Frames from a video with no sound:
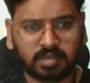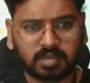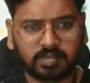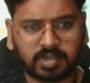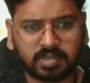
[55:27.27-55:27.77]

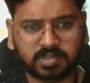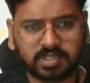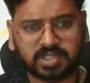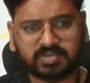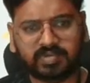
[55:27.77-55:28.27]
because
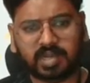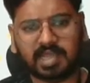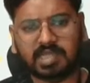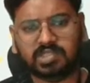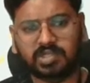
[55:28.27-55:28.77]
this is for
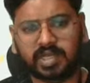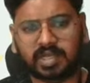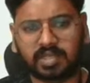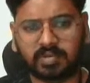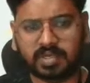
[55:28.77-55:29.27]
large
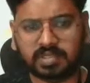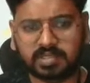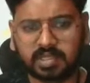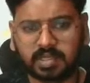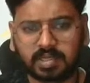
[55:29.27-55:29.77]
data
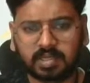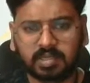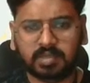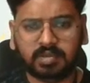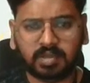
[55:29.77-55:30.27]
units.
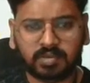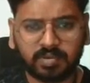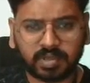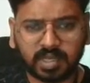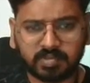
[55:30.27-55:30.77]
Now
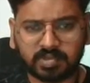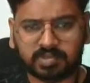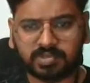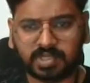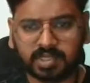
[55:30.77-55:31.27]
you can able
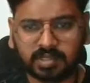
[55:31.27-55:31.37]
to see